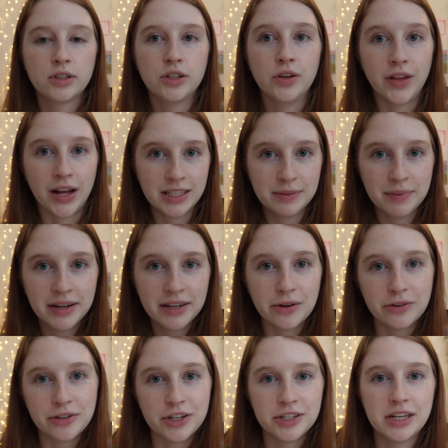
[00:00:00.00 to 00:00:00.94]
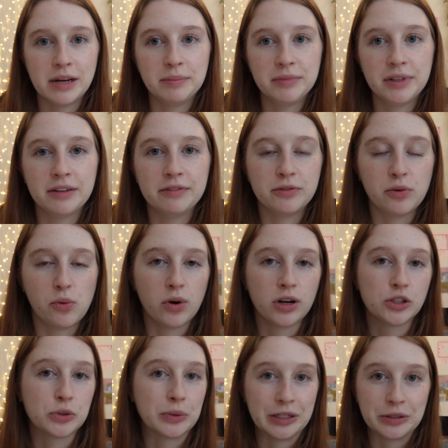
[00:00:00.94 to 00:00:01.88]
So that's my Notion template for
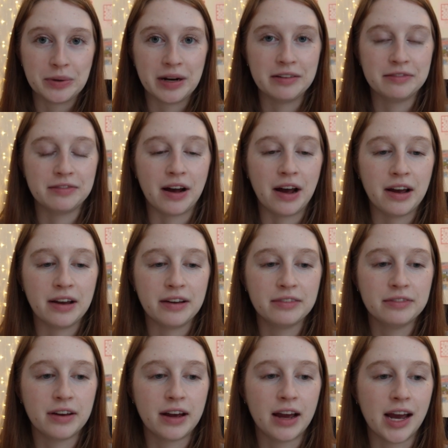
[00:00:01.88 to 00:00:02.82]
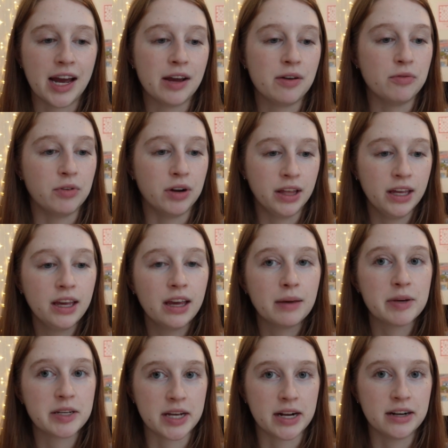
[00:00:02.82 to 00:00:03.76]
2025. I really
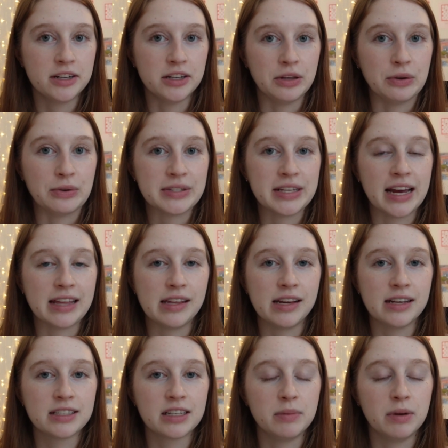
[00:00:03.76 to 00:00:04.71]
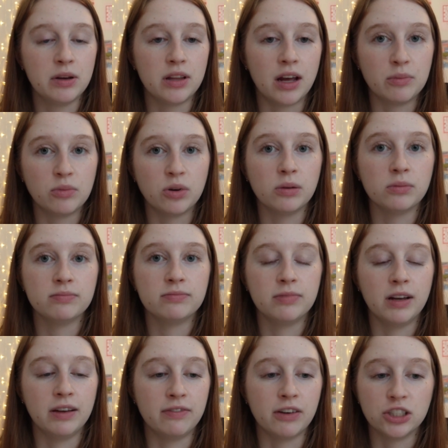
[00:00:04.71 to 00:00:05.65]
am excited to use that. I think it's going to be a lot more
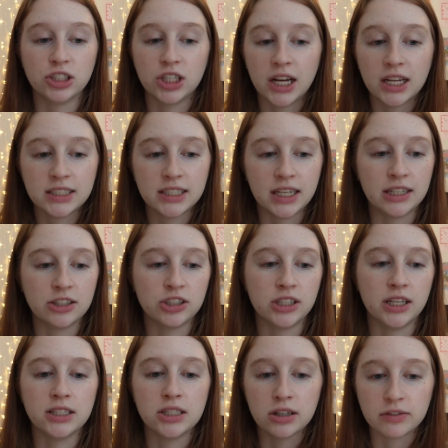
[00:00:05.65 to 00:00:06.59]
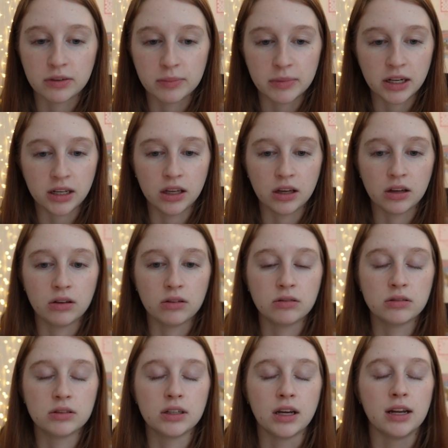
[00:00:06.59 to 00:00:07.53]
efficient and just easier for me to
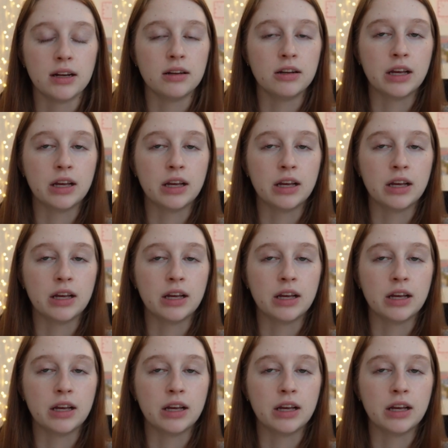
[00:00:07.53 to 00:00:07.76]
use and